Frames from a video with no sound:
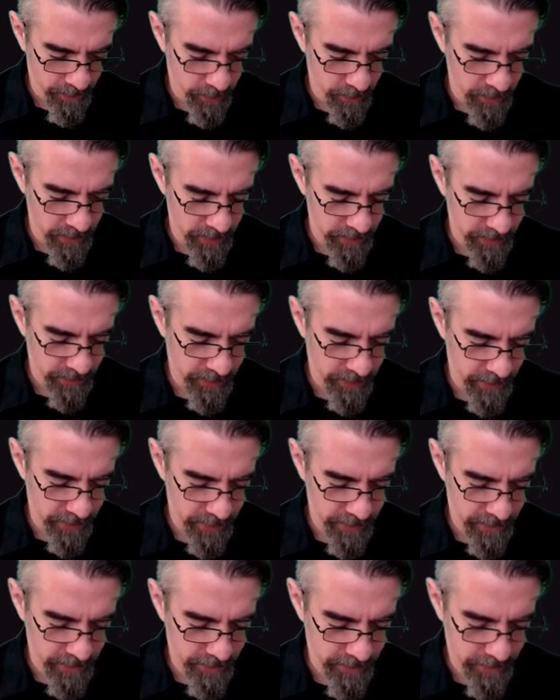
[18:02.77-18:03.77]
with,
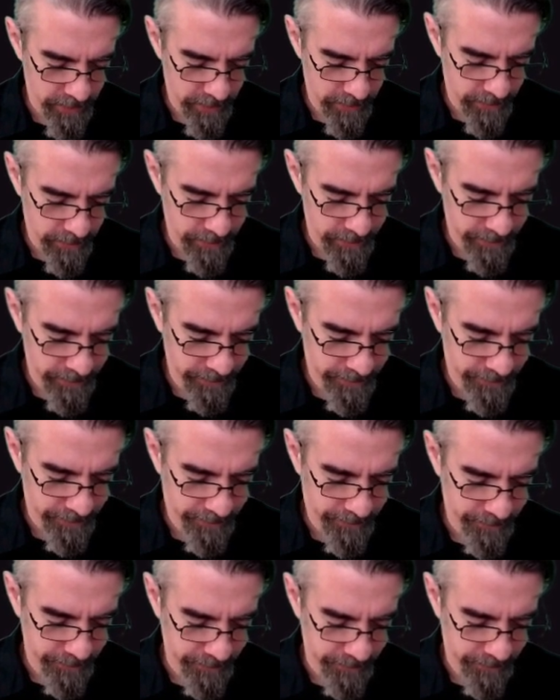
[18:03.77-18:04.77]
I'm
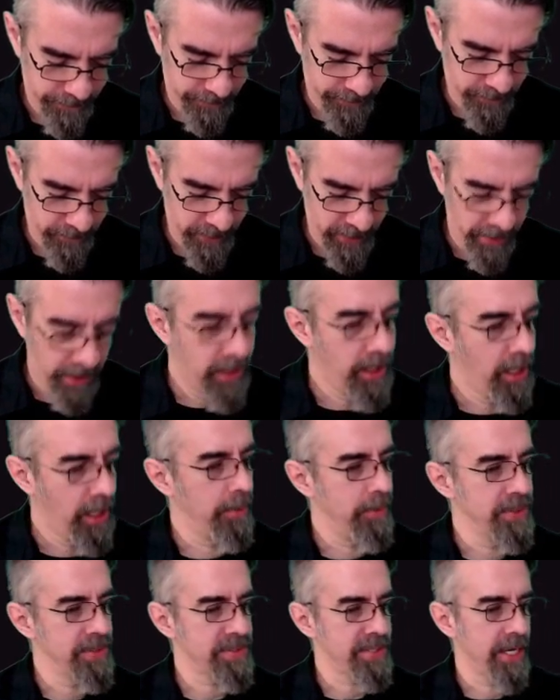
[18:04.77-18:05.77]
going
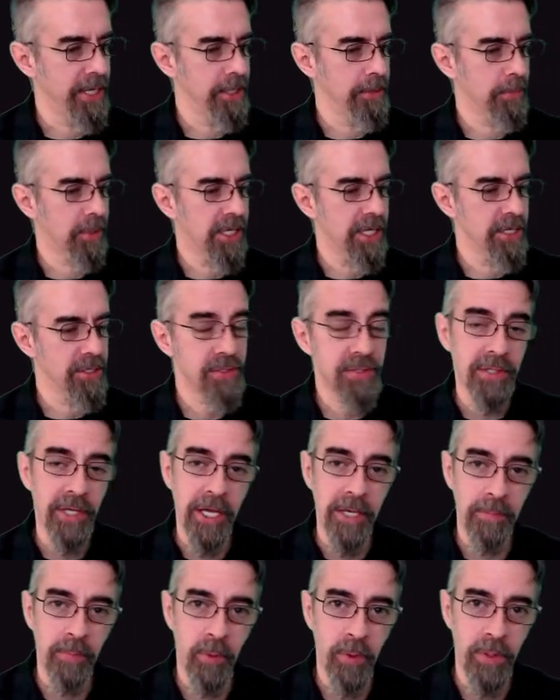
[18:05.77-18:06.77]
to sign up Gear
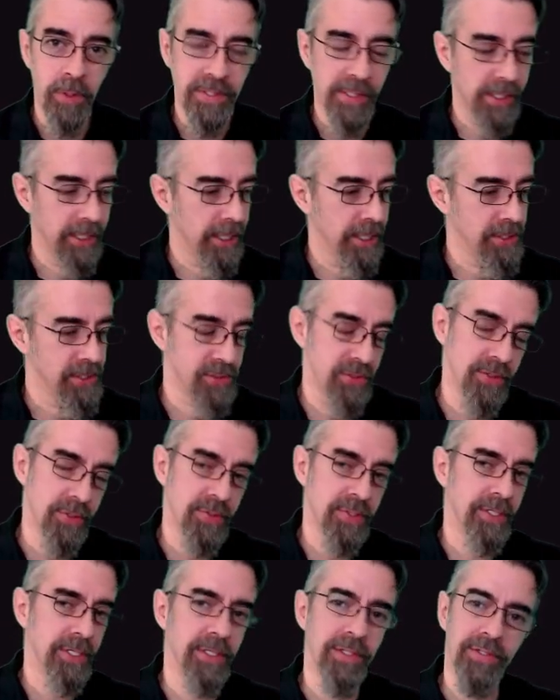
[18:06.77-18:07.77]
Skateboards again, just
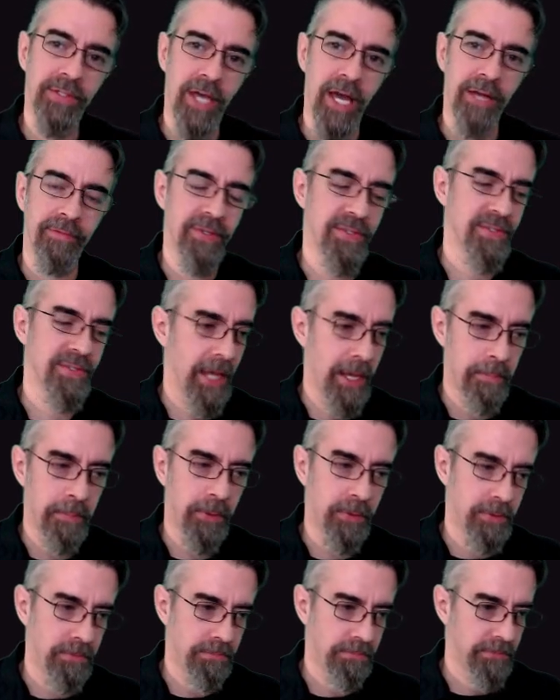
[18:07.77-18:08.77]
using it as kind of a
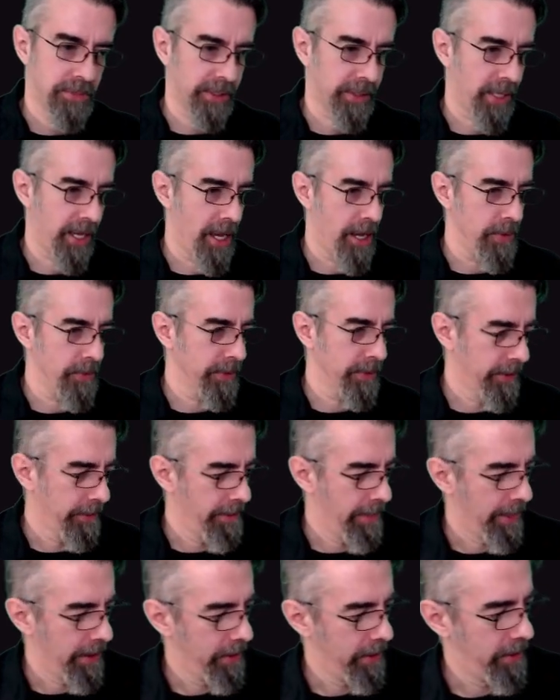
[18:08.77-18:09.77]
sample account.
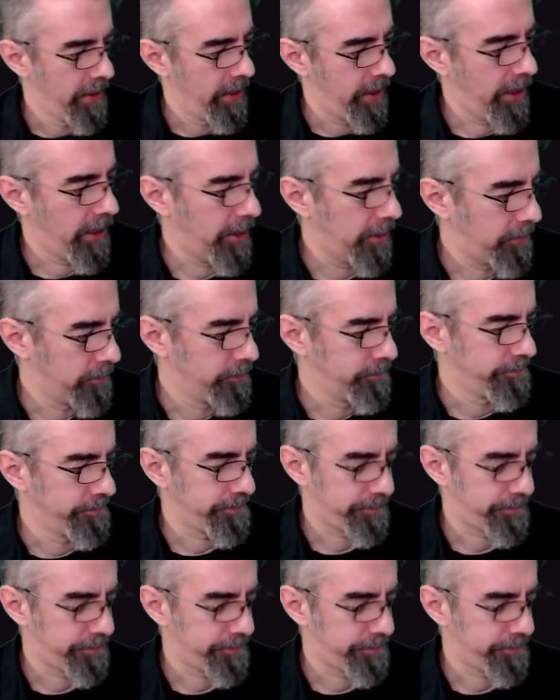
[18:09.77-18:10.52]
Let's